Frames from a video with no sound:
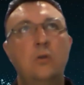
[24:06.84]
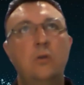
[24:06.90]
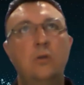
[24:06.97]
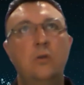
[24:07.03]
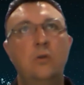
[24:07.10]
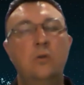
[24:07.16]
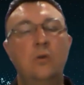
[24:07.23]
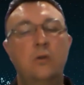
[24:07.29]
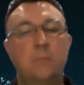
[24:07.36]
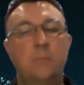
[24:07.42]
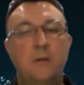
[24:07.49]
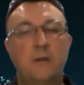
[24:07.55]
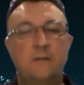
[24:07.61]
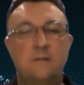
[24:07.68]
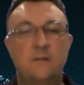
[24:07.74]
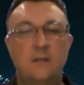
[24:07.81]
the
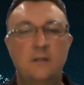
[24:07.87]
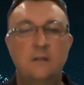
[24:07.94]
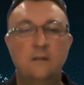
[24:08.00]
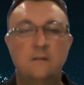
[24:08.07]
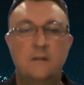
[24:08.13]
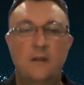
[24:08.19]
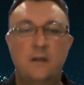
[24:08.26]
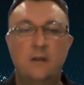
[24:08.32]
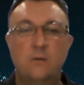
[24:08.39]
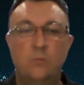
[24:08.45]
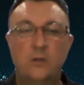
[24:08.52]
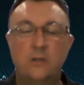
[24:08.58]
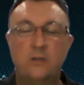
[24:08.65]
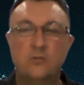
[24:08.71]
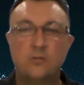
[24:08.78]
best thing is that we can